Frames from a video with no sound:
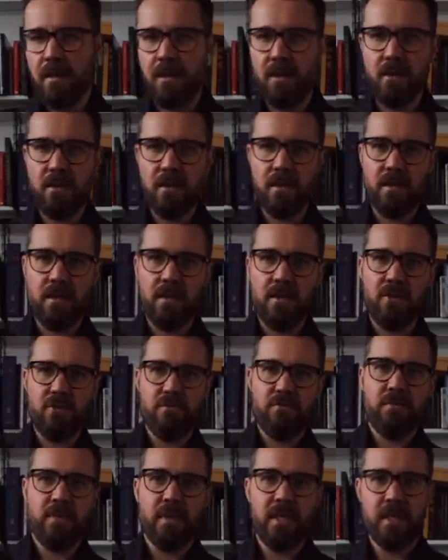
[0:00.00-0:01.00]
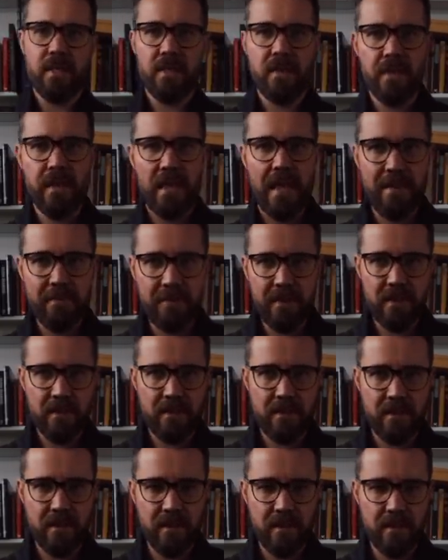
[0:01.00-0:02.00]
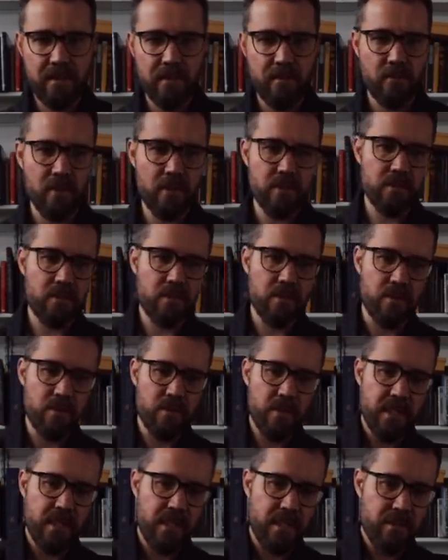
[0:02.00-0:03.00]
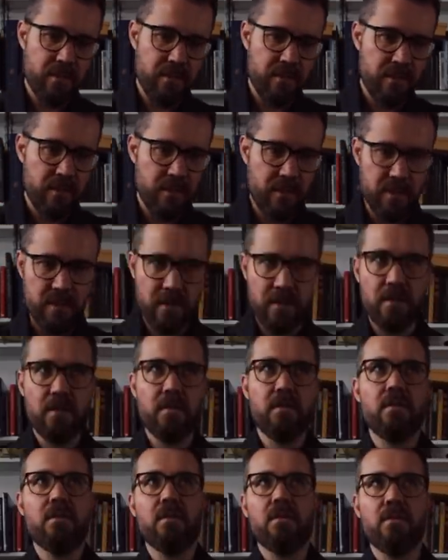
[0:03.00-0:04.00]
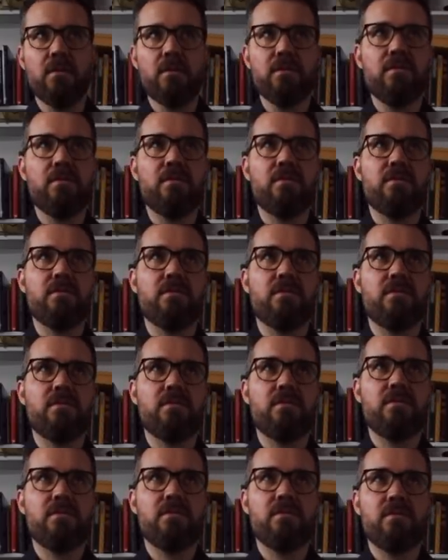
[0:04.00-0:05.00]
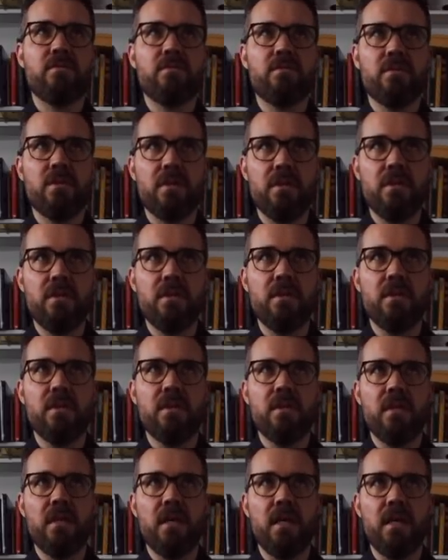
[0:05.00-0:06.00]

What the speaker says: All of my MDC will go into the OCIRRHT